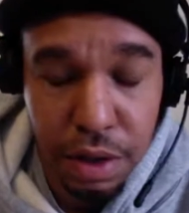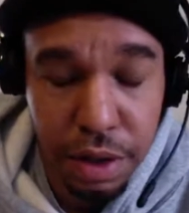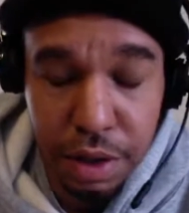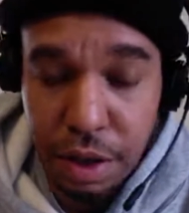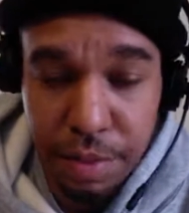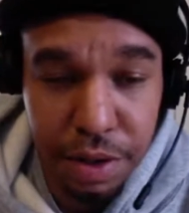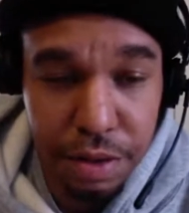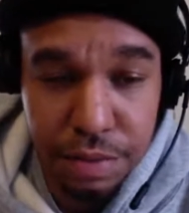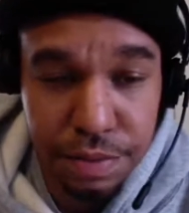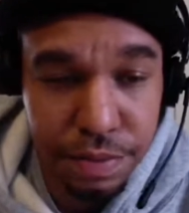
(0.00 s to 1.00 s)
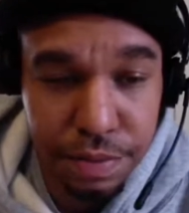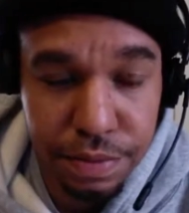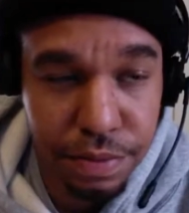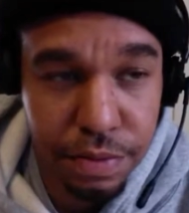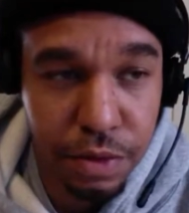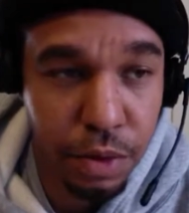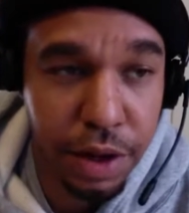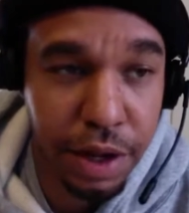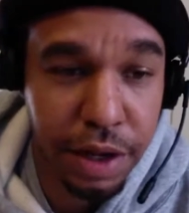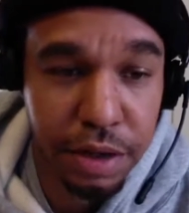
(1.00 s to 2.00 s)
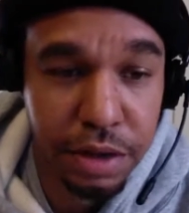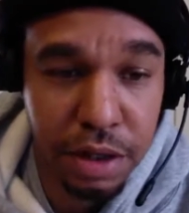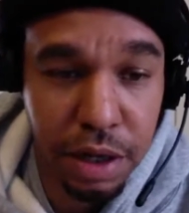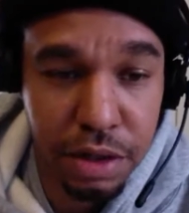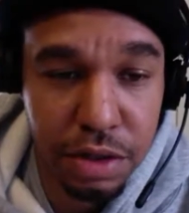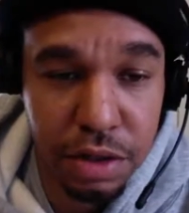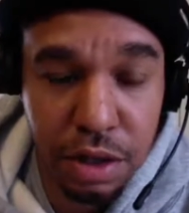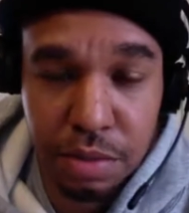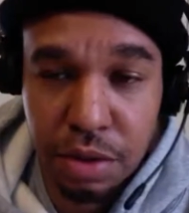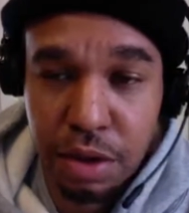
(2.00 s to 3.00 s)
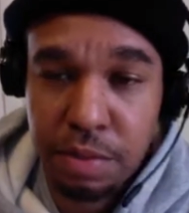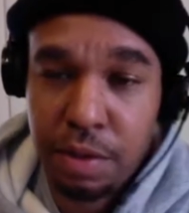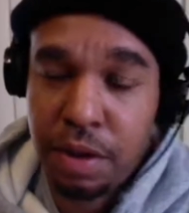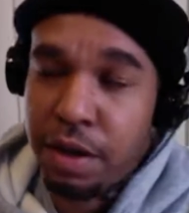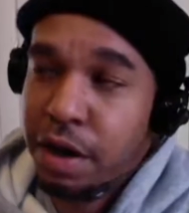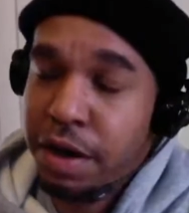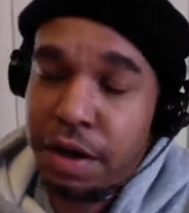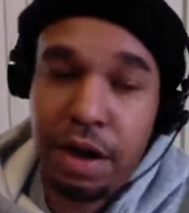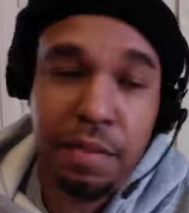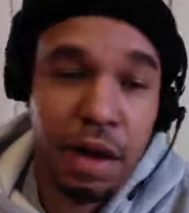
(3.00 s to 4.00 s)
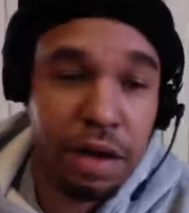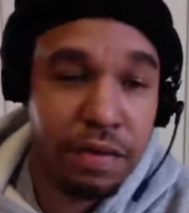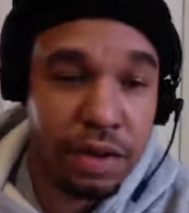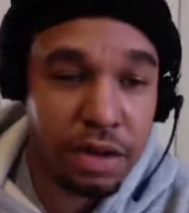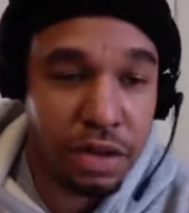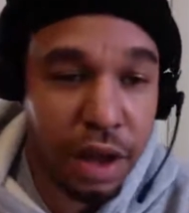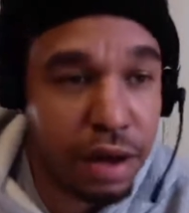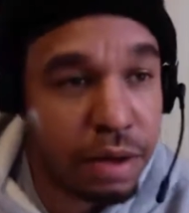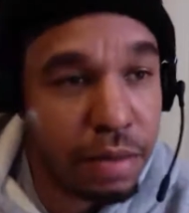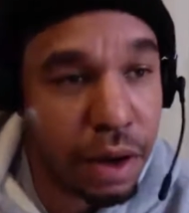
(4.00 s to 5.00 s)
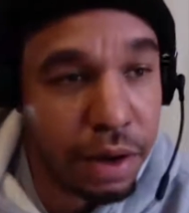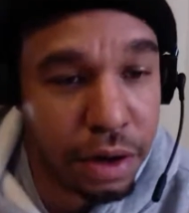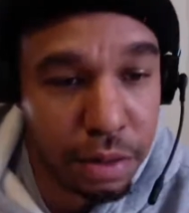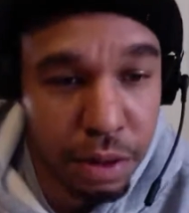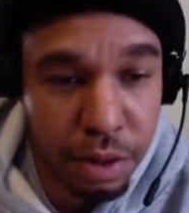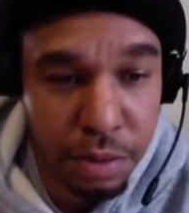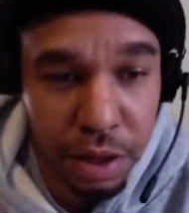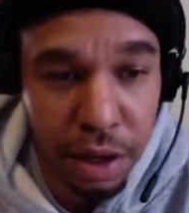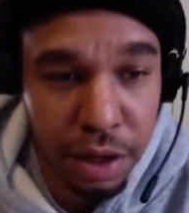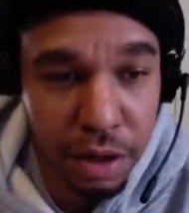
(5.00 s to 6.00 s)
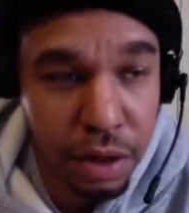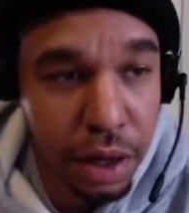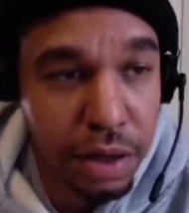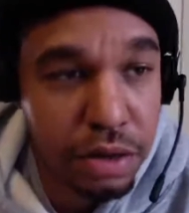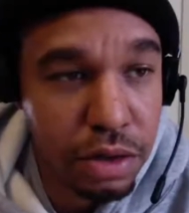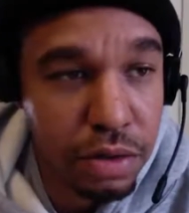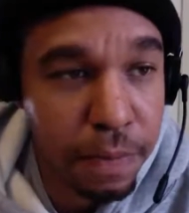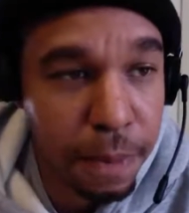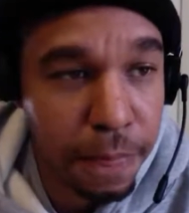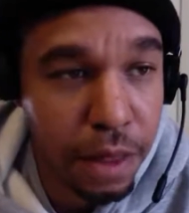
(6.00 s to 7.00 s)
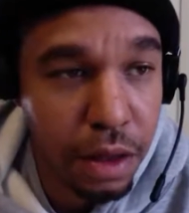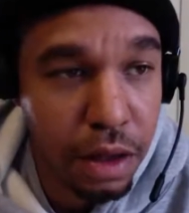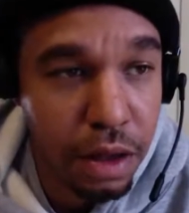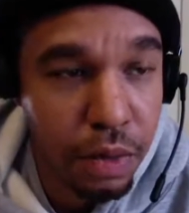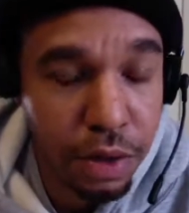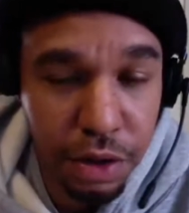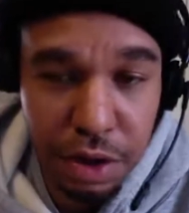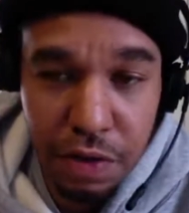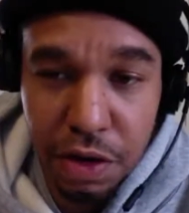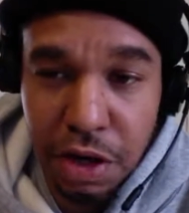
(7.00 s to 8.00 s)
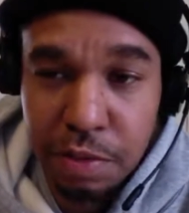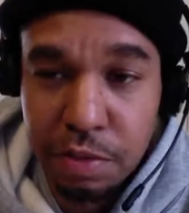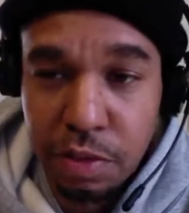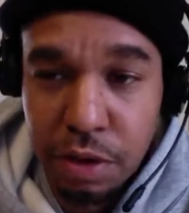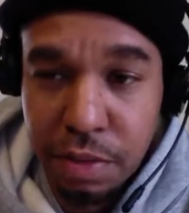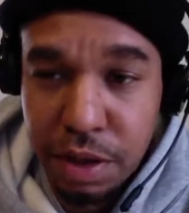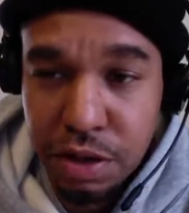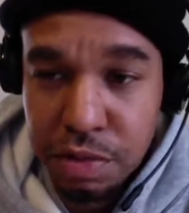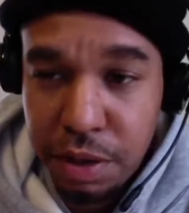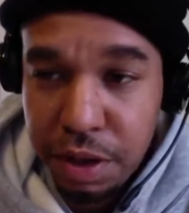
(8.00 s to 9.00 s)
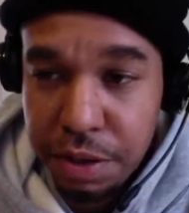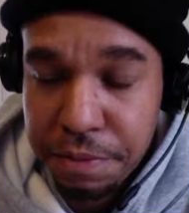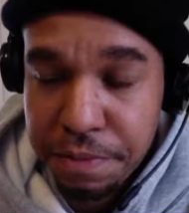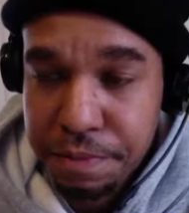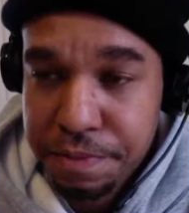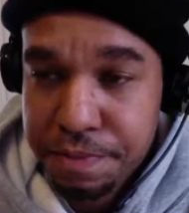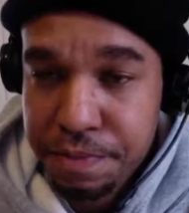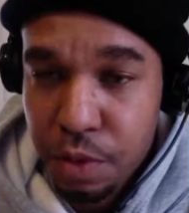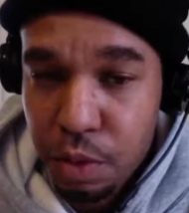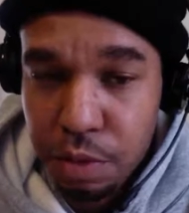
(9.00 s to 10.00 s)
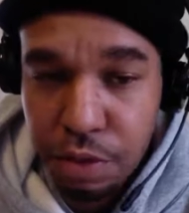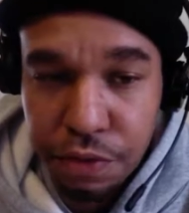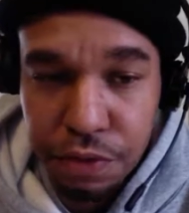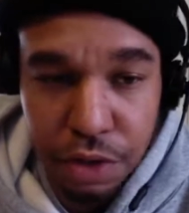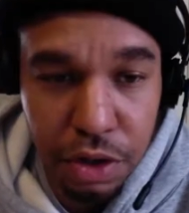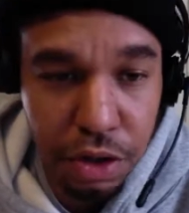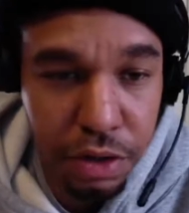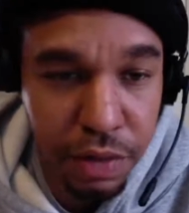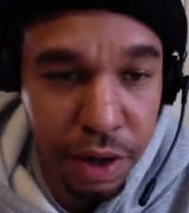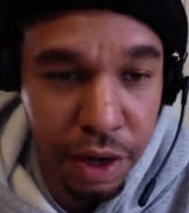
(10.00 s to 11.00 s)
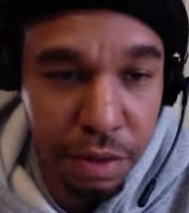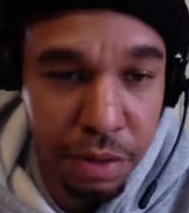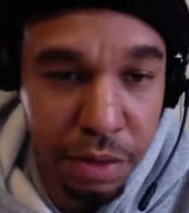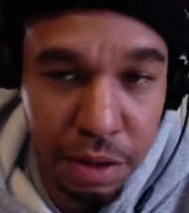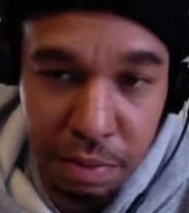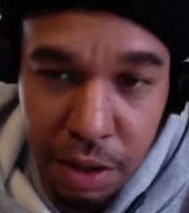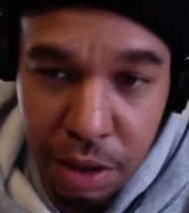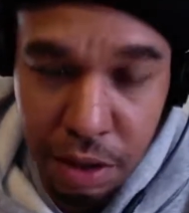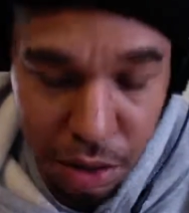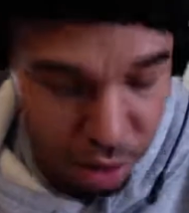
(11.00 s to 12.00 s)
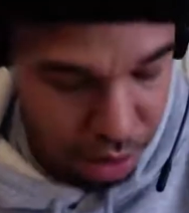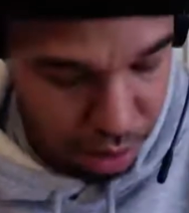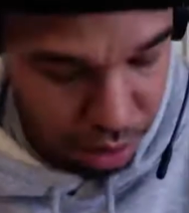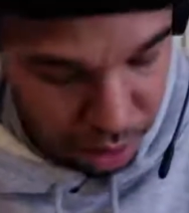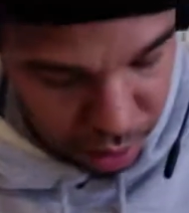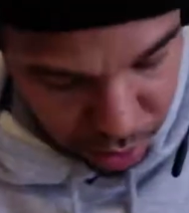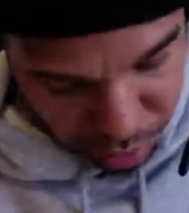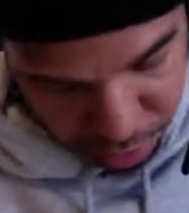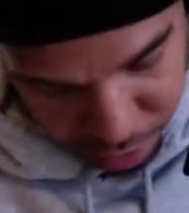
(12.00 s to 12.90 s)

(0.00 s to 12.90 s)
Yeah, I mean, the way they shot this number up, man, I'm not even excited about Airbnb. I ain't gonna lie to you. We're gonna give it a couple more minutes, man. We'll briefly go over the Airbnb.